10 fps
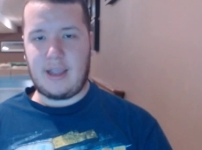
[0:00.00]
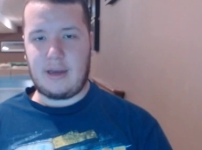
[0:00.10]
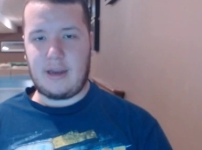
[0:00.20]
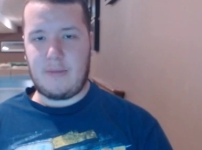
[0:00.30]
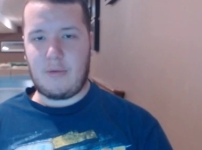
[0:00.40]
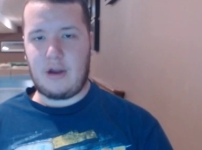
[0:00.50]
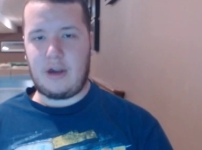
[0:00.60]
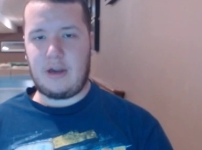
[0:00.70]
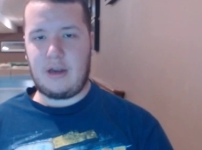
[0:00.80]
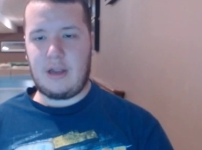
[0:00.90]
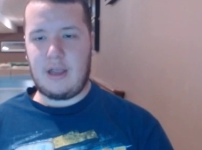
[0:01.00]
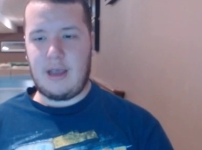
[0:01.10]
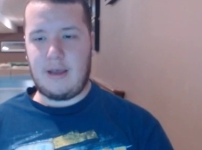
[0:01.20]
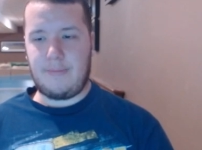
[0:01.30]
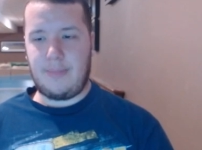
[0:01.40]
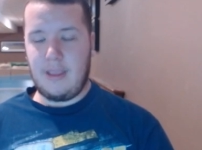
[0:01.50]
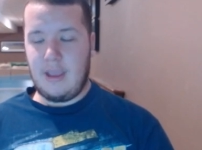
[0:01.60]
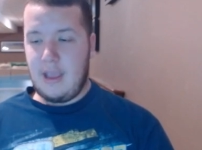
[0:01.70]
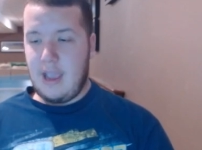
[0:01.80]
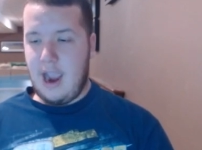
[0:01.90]
and I brought it um,
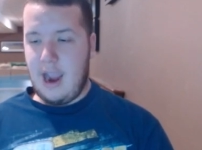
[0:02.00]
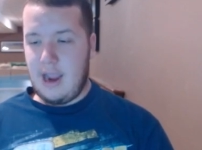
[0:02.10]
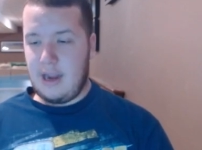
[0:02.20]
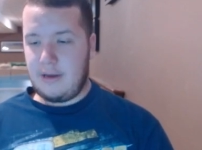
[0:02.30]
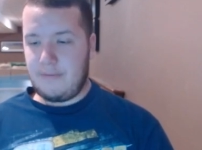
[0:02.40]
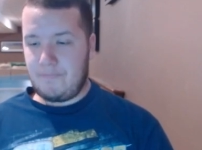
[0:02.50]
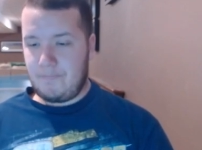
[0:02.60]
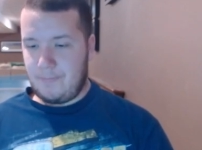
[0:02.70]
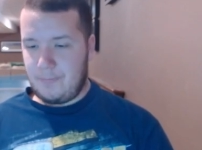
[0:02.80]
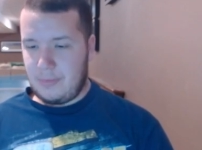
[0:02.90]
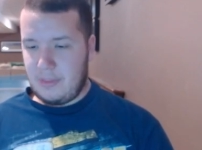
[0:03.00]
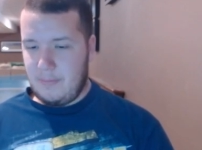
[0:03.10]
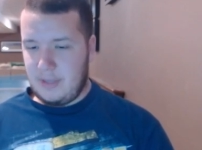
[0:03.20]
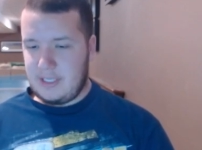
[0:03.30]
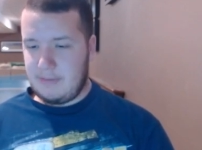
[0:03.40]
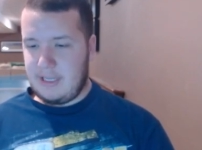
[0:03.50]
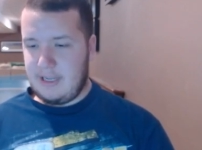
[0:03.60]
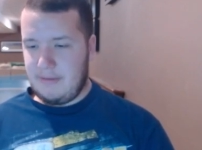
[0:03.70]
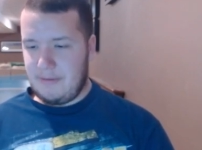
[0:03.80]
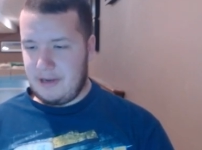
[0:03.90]
and but
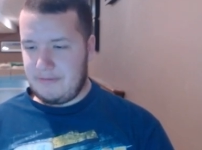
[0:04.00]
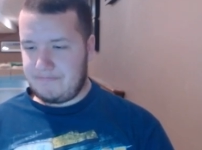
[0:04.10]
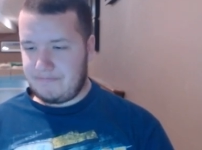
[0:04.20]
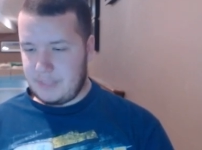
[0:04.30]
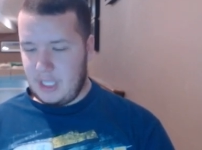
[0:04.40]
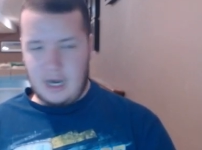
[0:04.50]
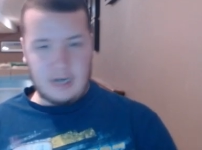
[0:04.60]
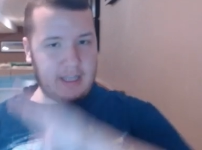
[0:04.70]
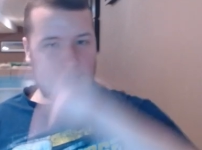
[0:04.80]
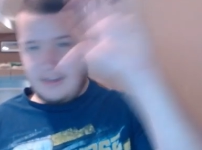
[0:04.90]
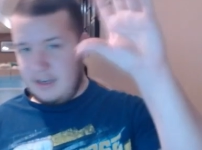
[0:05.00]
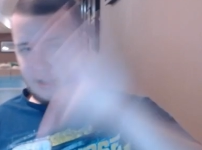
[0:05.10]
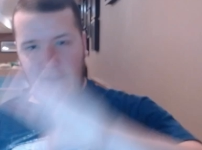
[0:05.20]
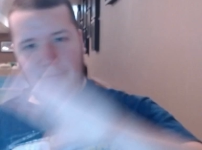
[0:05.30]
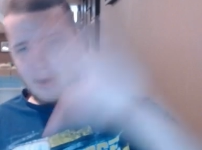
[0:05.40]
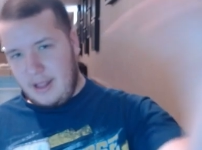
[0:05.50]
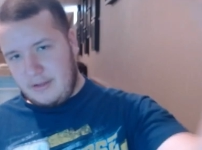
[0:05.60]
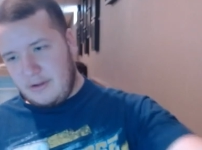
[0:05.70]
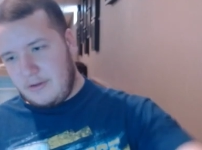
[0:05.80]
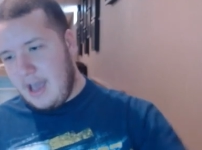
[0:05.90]
something but you know I, I signaled everybody that I
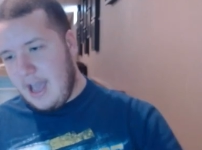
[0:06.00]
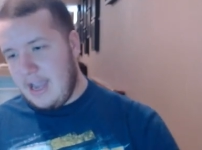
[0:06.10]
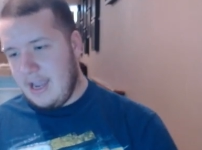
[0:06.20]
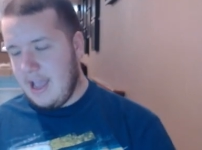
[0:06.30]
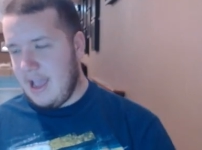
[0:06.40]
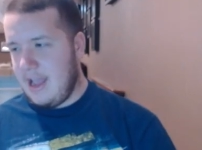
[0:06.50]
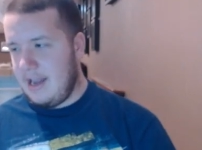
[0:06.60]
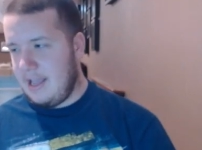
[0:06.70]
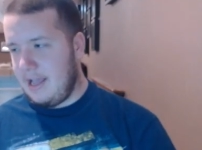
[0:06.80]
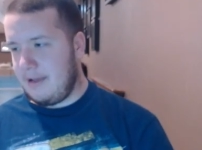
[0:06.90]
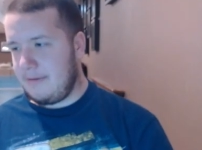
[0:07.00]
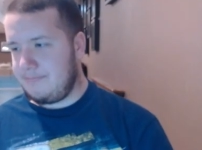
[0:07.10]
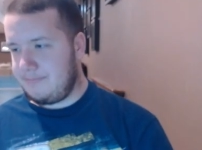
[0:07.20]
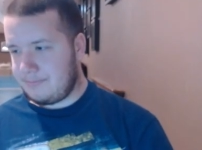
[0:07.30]
was okay and um,